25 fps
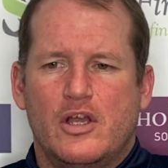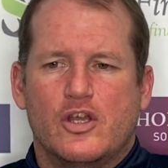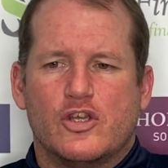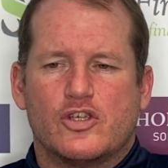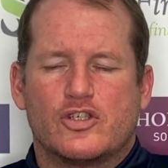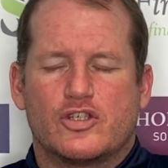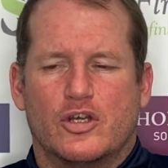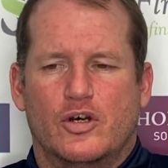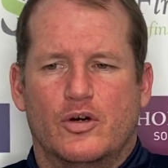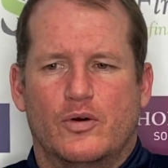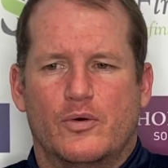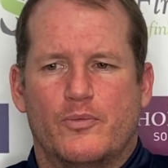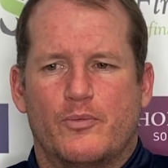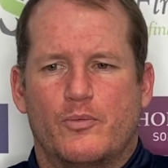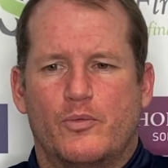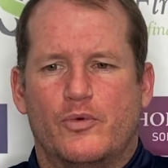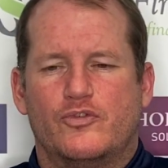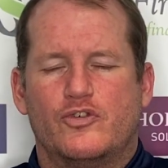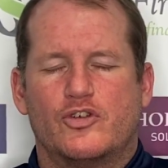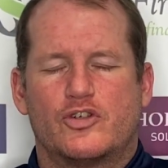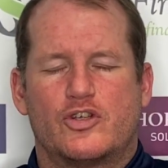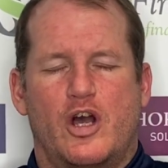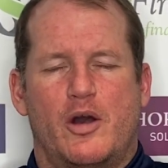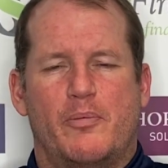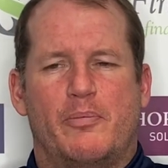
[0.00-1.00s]
So we've
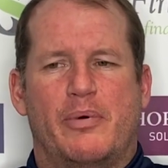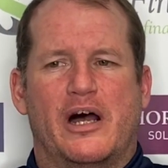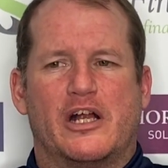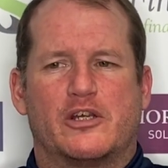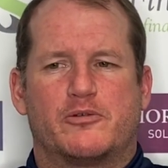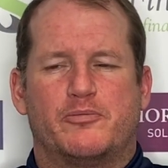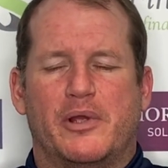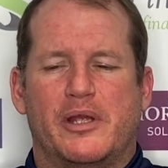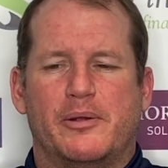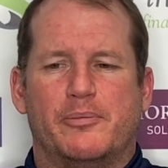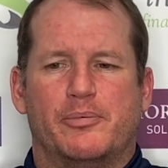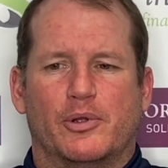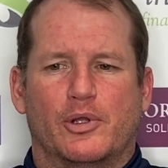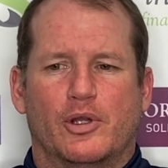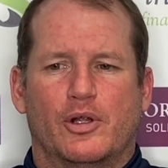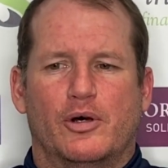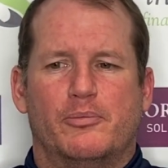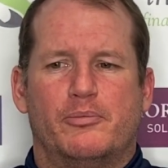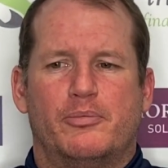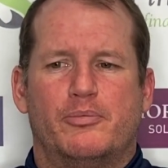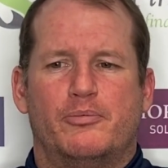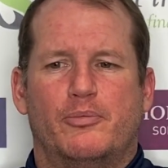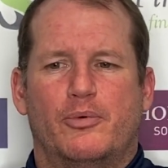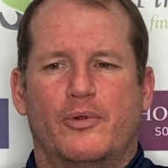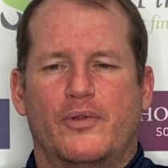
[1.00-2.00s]
just got to patch people
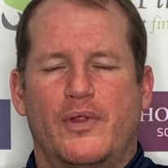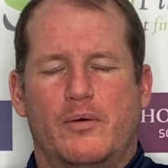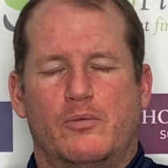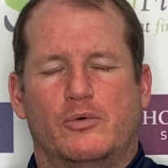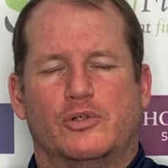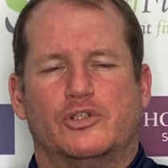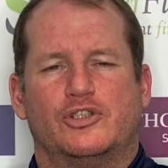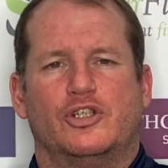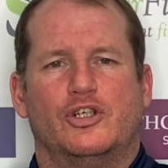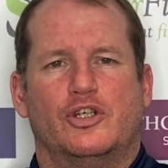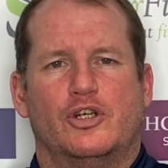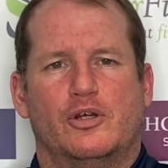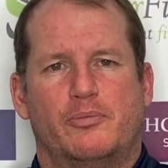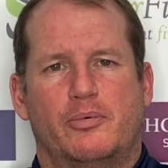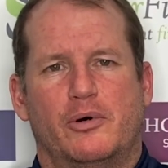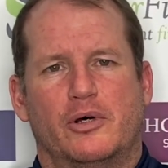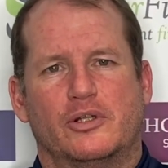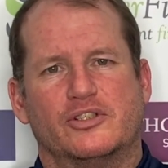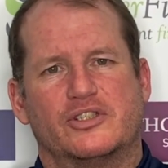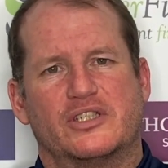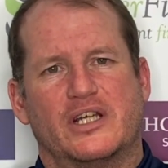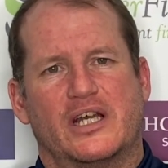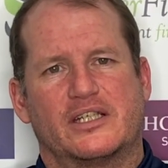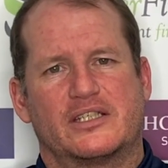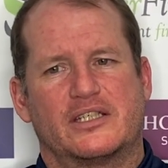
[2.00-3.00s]
up, but then we'll turn up
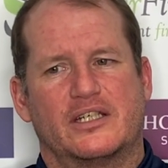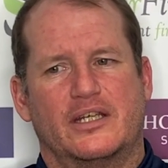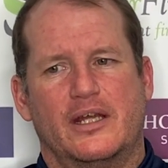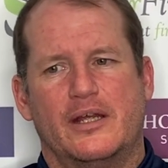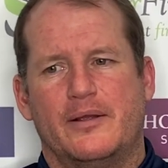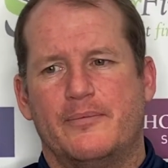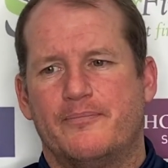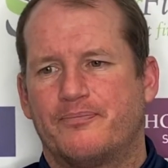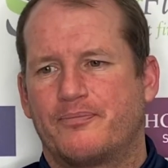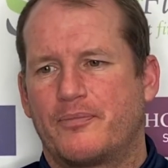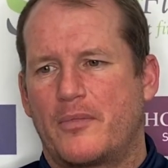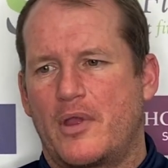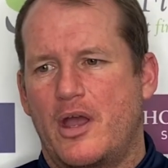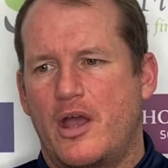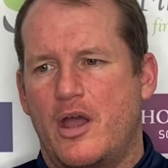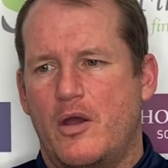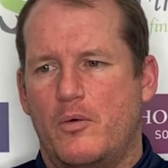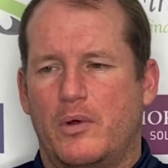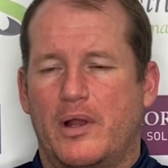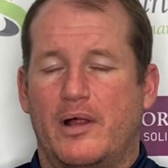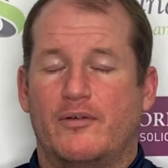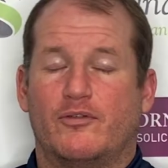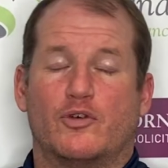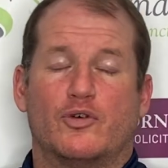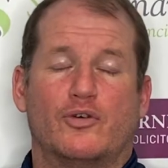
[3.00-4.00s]
on Saturday.
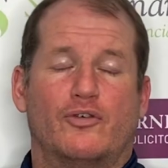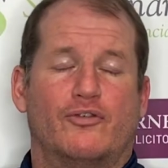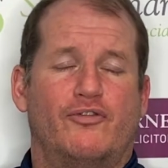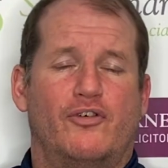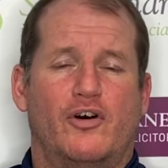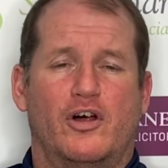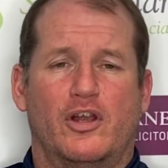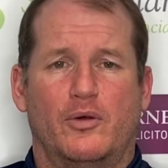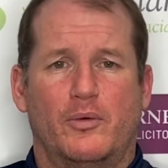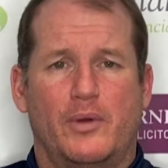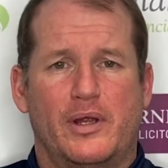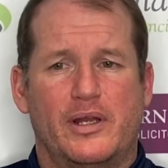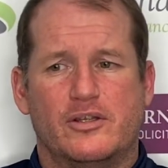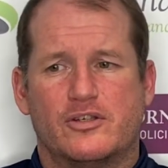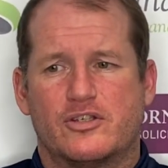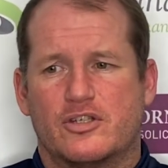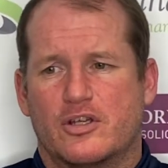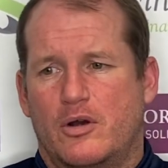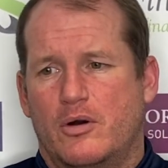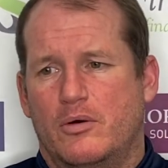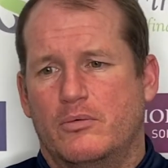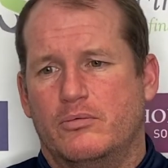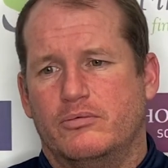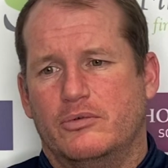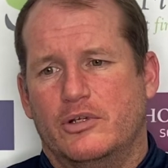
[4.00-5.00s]
We'll have a good following.
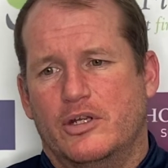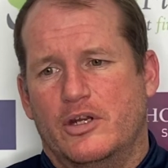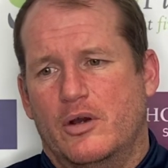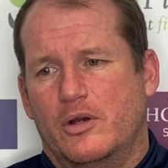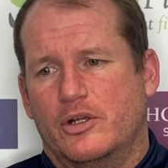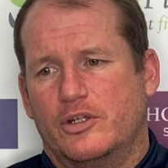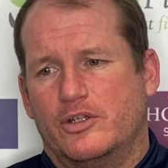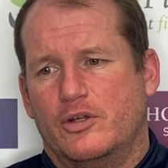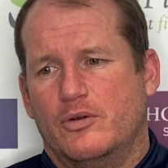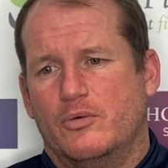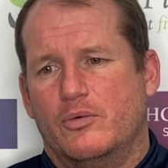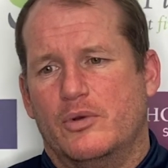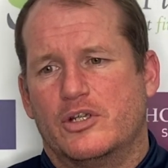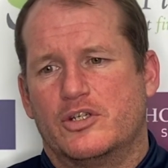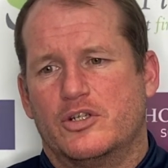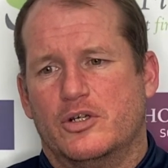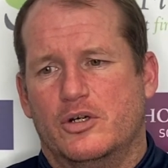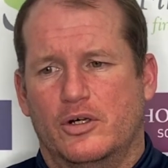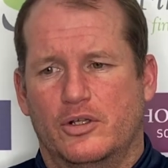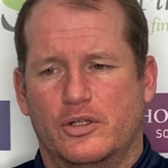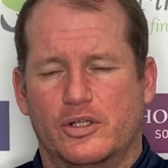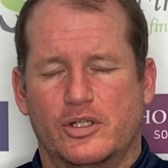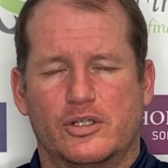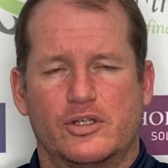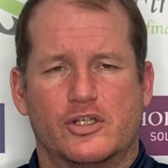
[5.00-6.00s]
So, you know, I do wish
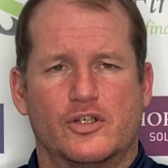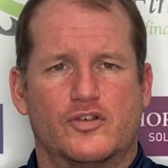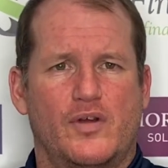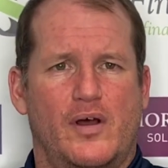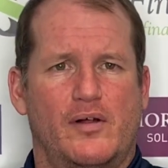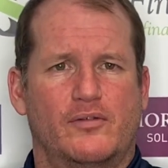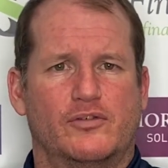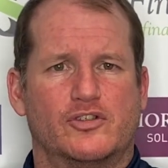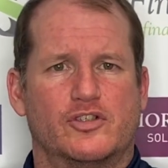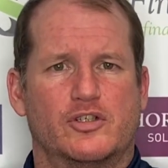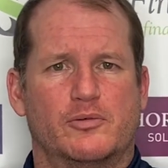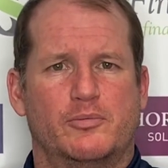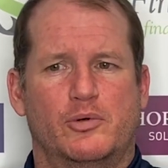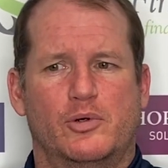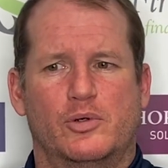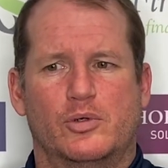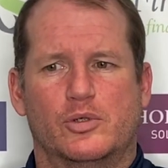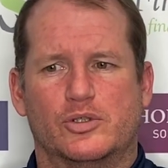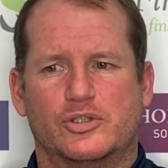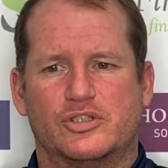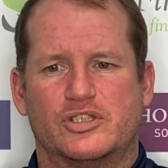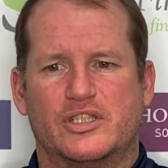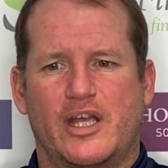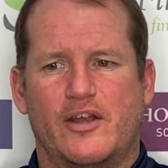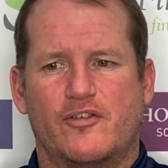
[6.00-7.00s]
all the travelling
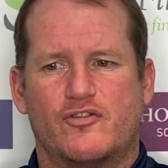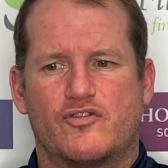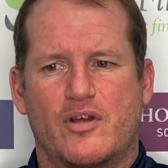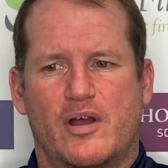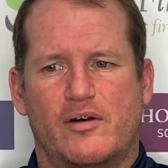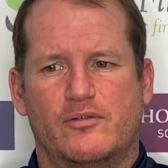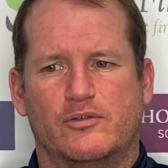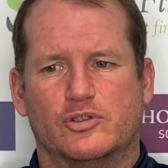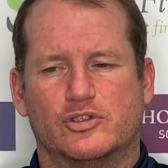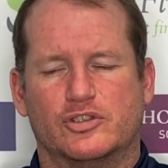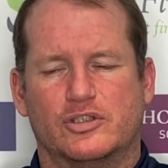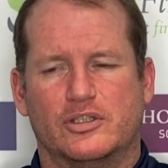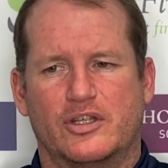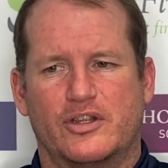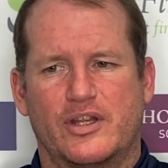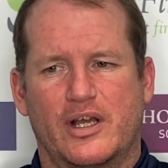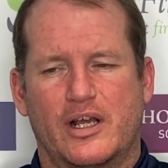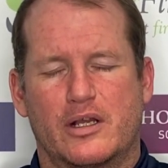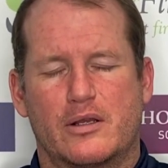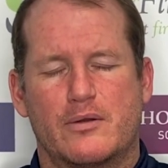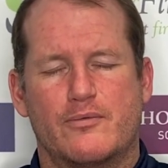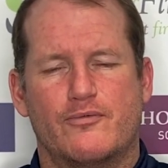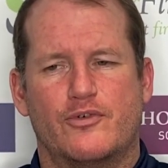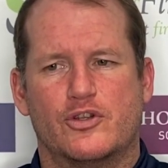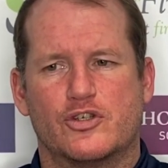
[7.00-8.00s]
support safe travels and
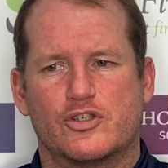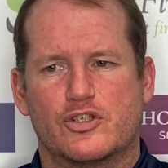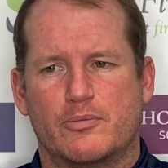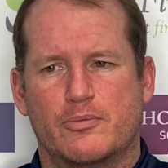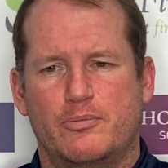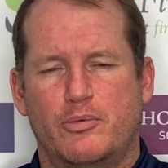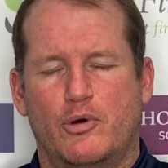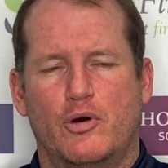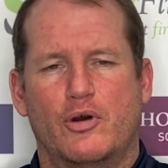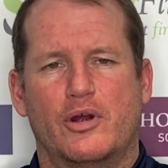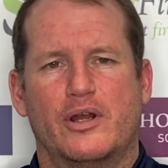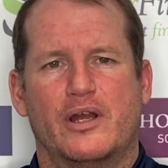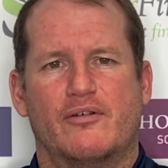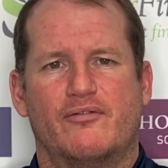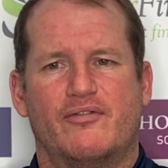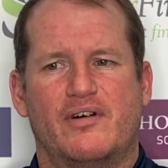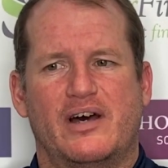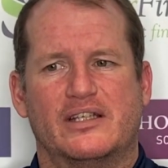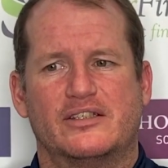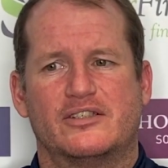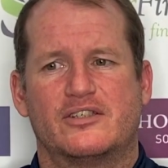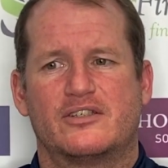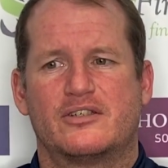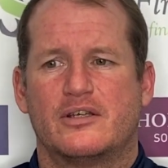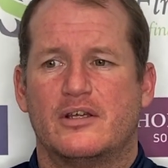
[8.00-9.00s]
thank them for the support in
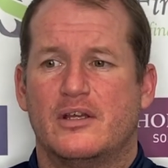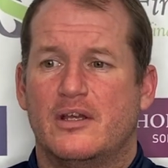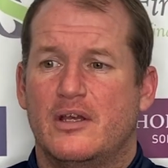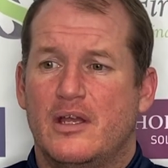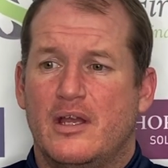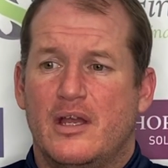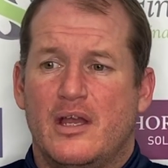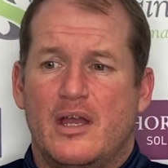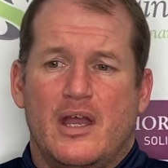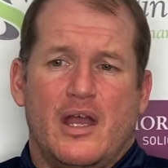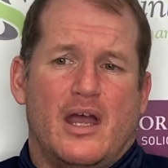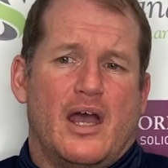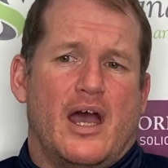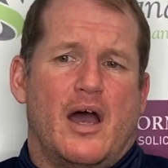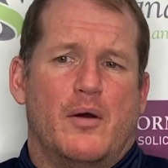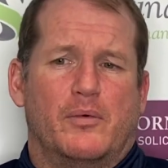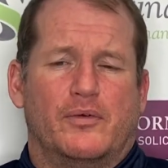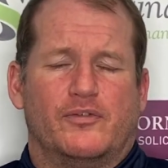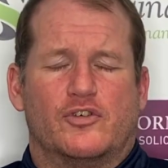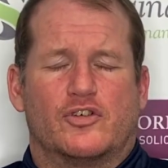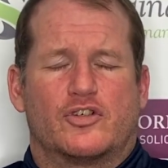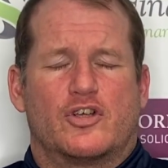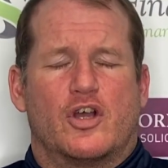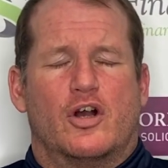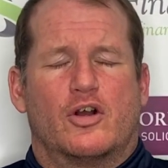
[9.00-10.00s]
advance. And
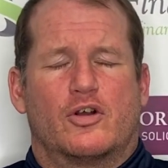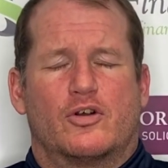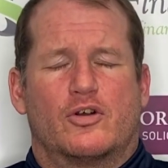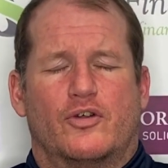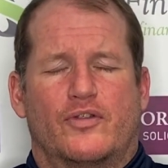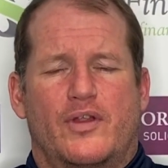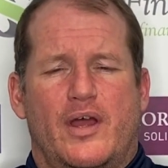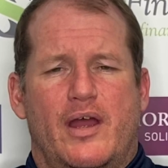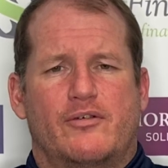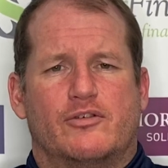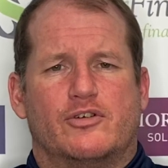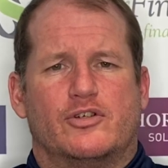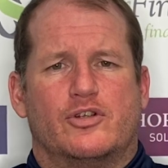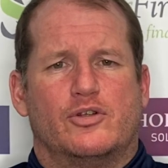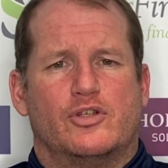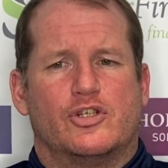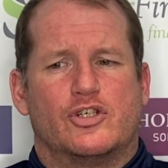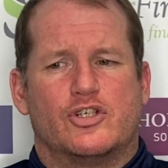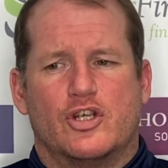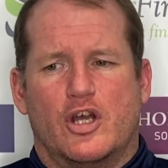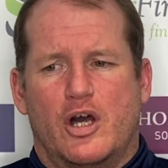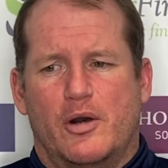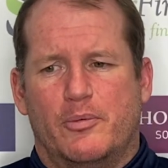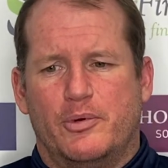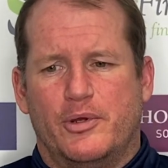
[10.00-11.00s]
we've just got to go there and do the
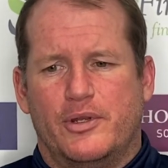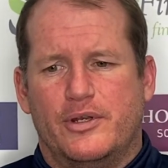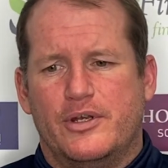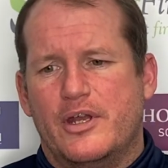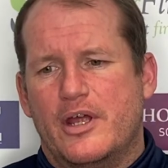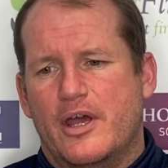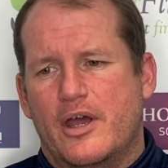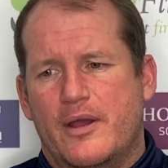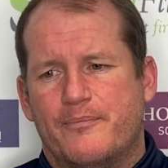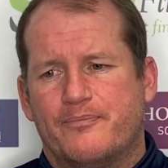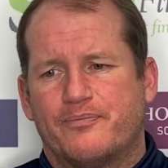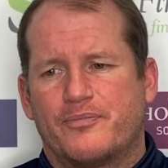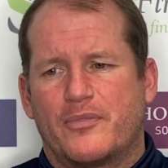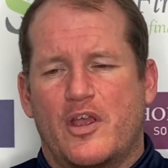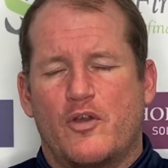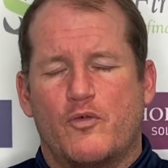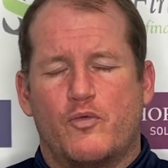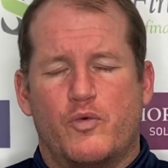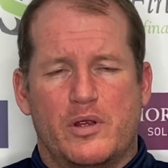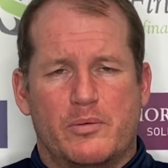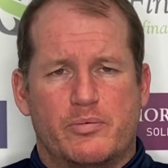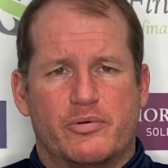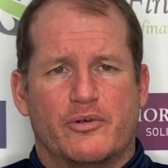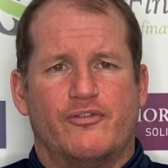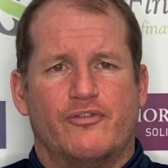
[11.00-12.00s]
job. And
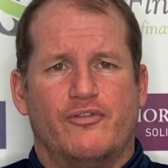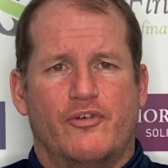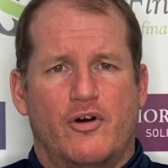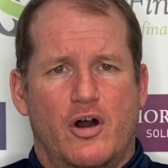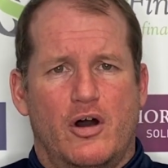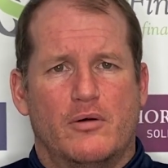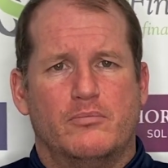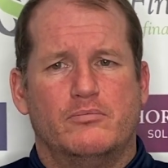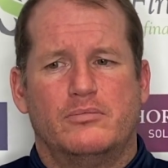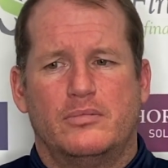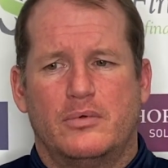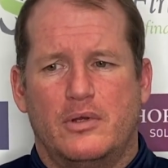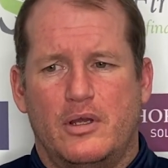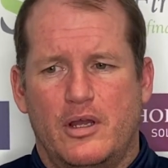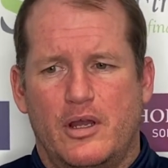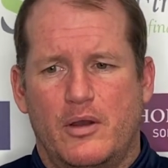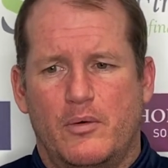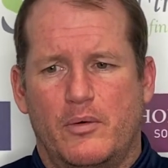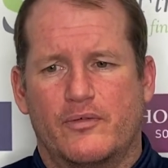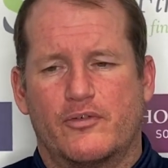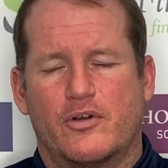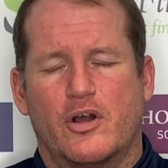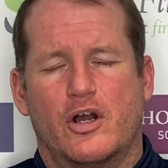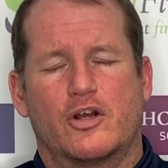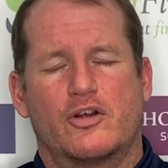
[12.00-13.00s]
if we perform,
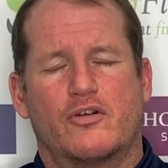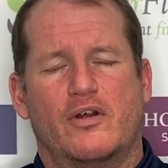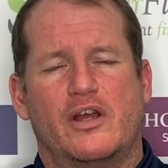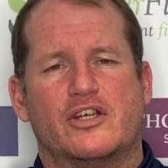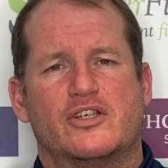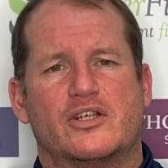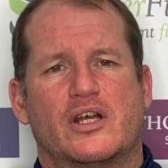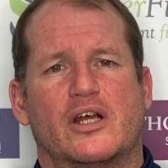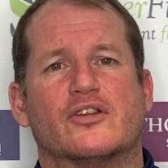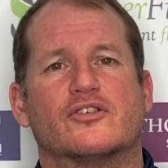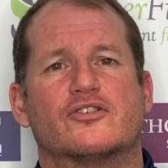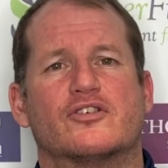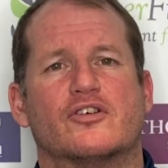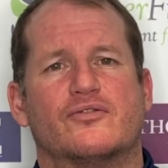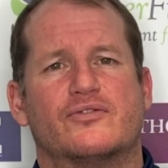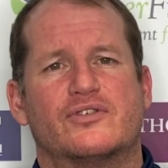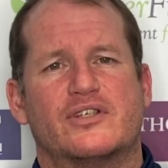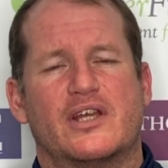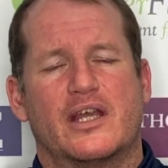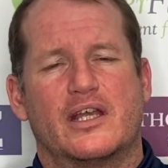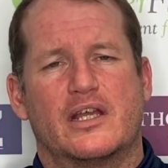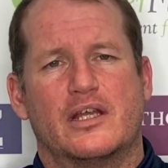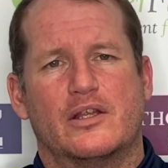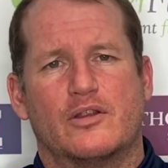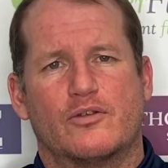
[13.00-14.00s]
we've got a great chance of
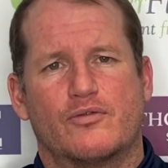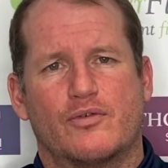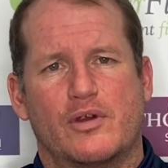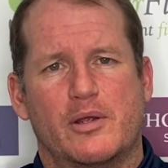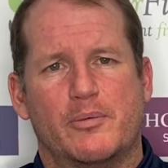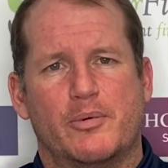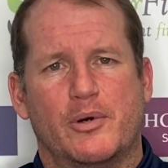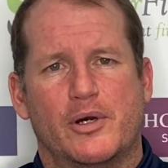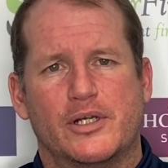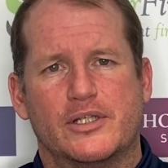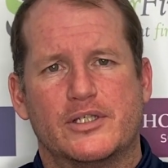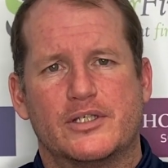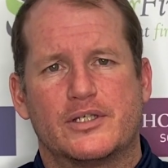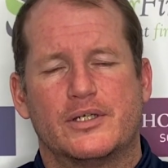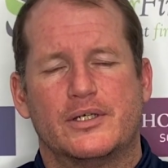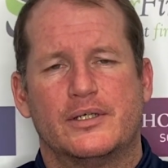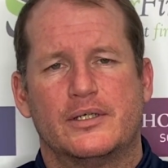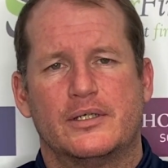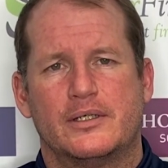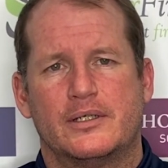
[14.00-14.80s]
taking 3 points.